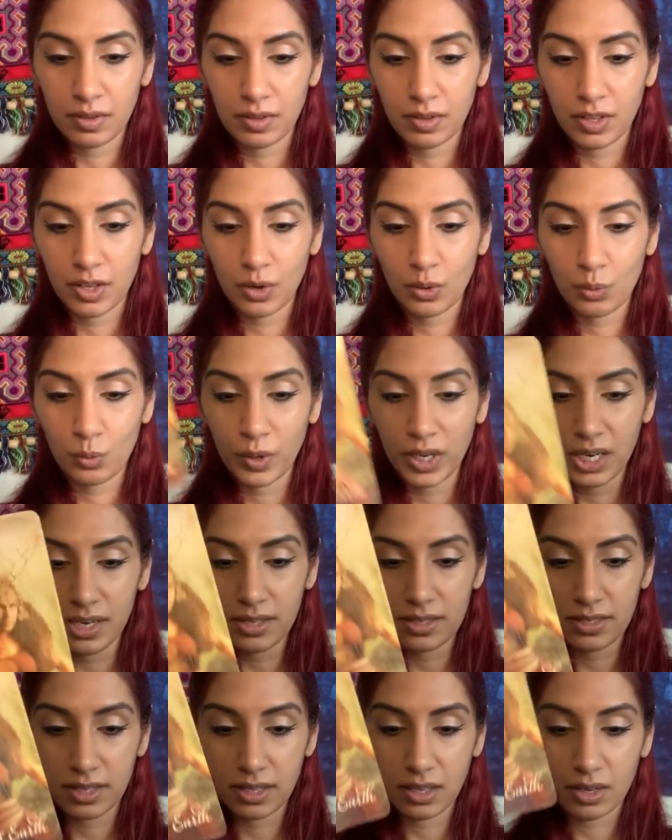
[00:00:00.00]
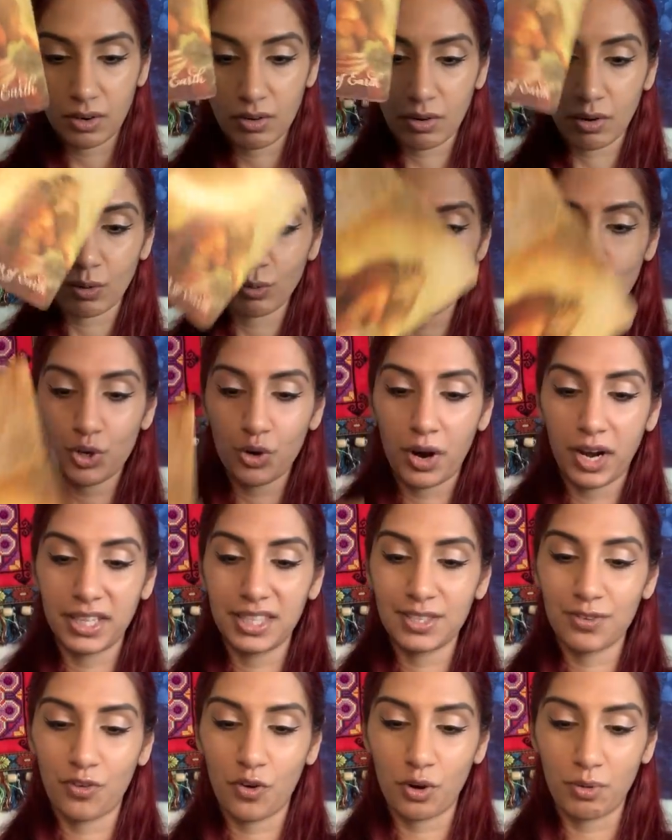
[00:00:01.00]
You're witnessing your own
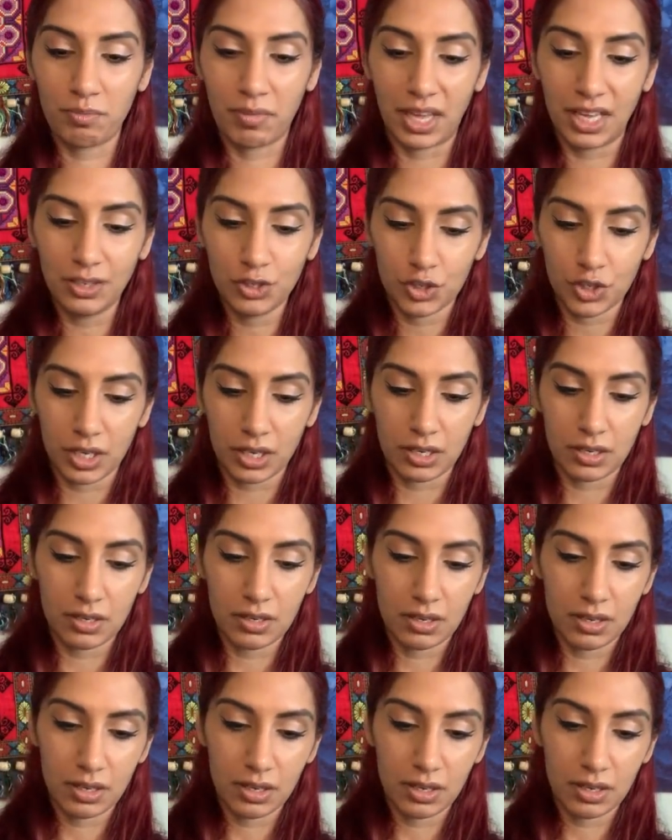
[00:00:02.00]
transformation.